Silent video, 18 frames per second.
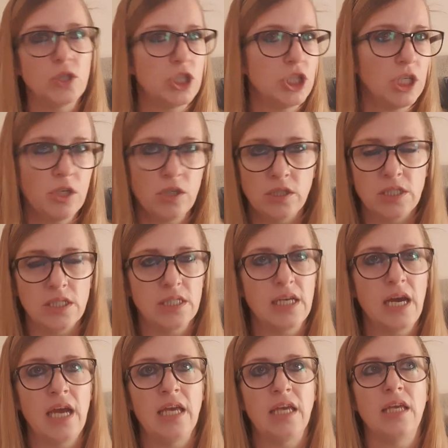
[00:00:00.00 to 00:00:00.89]
She couldn't
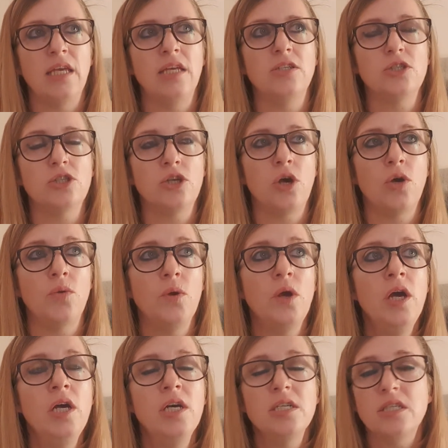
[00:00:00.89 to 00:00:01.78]
take it. So
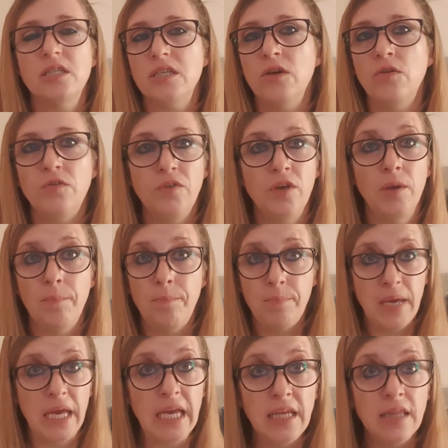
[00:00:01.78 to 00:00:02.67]
Sylvia,
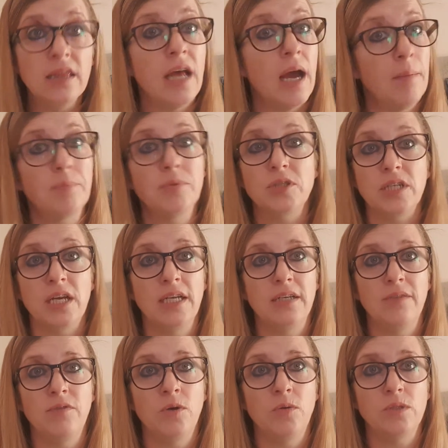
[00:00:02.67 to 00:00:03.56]
being that
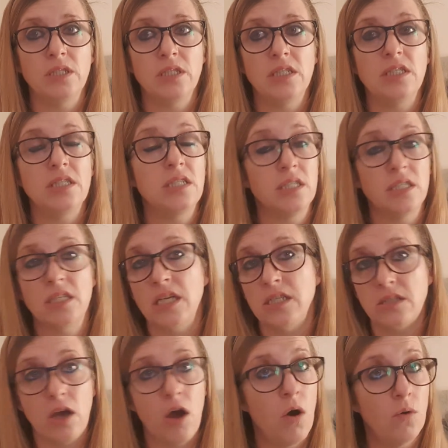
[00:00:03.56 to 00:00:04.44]
protective older sister,
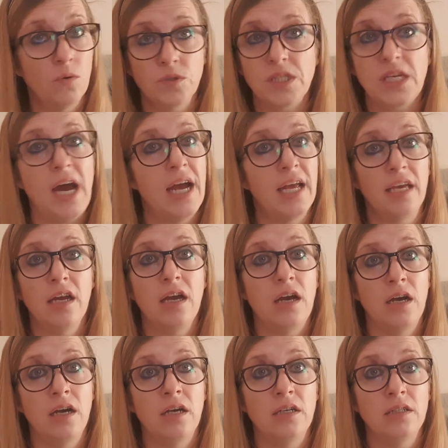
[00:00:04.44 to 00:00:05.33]
says, I'll take
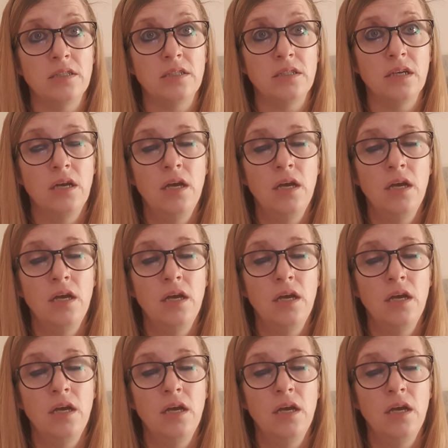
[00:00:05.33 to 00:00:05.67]
hers.